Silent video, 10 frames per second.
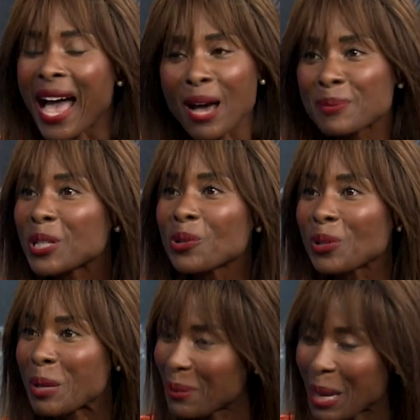
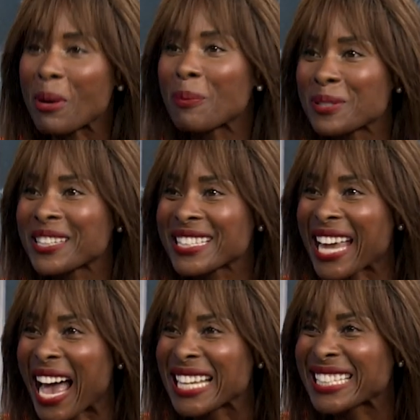Absolutely, but I'm up to the
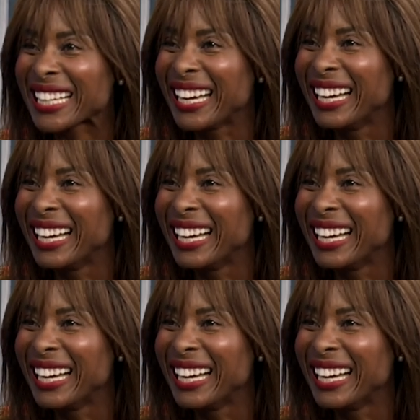task.